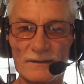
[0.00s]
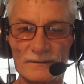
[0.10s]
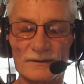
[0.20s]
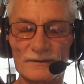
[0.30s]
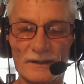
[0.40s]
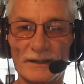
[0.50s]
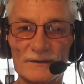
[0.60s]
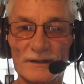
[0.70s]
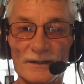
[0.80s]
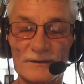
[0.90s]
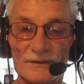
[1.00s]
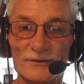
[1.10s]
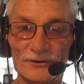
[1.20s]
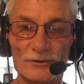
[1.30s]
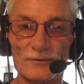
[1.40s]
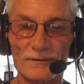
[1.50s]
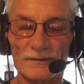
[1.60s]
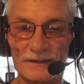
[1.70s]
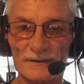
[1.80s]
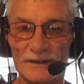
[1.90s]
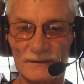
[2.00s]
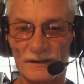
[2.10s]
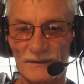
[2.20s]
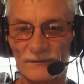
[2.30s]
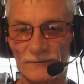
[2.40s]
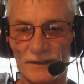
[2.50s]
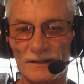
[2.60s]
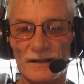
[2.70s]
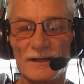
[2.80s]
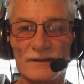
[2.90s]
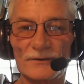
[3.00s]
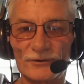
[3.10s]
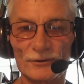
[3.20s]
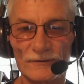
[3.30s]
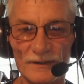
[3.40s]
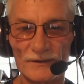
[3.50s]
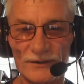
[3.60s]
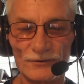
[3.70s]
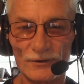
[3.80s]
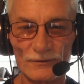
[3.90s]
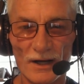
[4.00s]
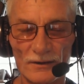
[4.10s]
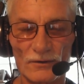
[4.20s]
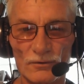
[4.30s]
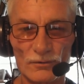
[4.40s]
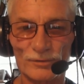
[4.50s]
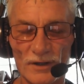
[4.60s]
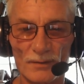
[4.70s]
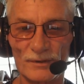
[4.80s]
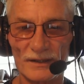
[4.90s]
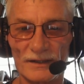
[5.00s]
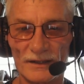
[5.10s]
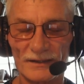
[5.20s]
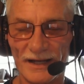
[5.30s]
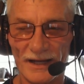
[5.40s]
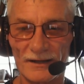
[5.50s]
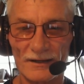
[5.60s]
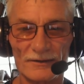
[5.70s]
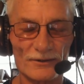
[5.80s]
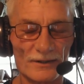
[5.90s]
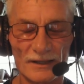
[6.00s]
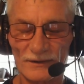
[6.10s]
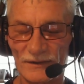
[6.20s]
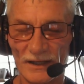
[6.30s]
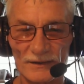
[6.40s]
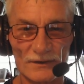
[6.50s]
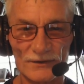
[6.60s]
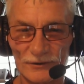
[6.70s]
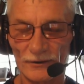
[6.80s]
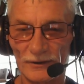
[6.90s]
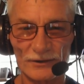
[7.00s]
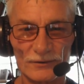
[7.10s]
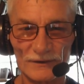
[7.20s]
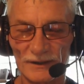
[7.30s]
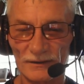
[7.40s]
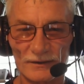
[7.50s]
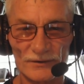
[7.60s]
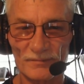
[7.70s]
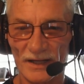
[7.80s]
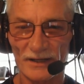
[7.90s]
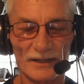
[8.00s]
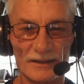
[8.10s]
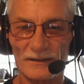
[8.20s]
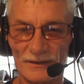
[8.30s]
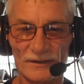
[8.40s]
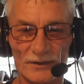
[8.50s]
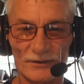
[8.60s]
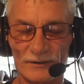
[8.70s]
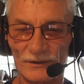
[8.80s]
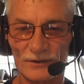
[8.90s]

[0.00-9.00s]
Just like I say, it's the truth that sets us free. The truth is you do not own property in Canada, United States, Australia, New Zealand, Japan, any of these countries.